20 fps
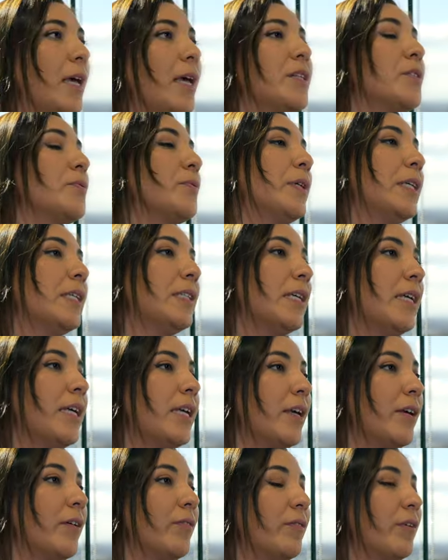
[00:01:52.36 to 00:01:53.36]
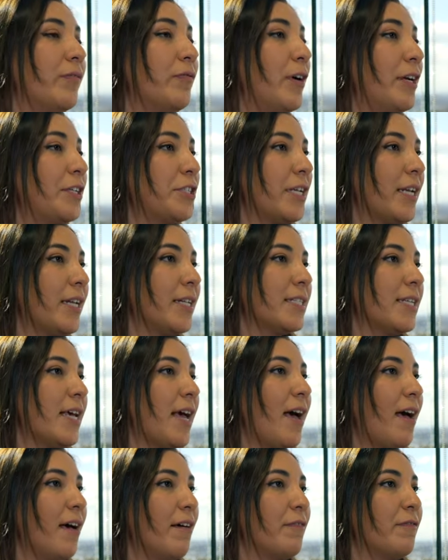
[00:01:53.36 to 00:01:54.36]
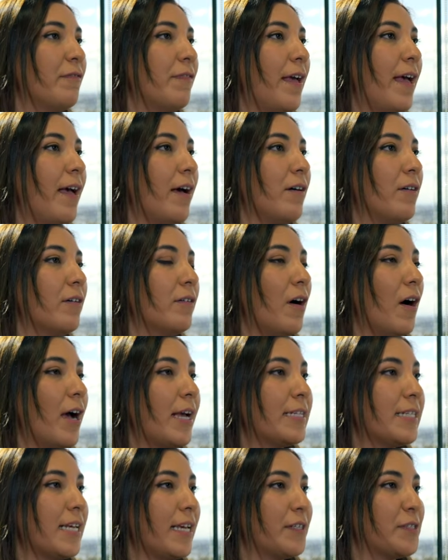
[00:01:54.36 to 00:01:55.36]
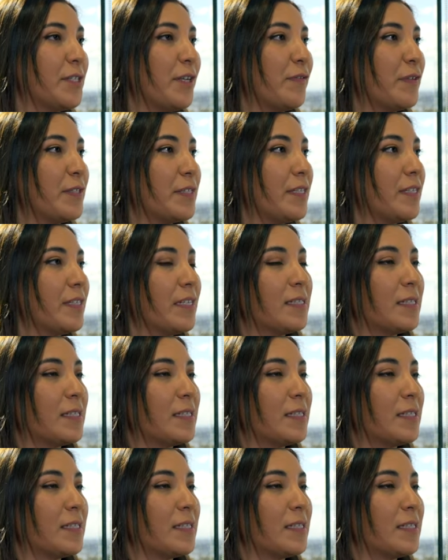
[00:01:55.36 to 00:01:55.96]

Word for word: It's really refreshing to have our IT services.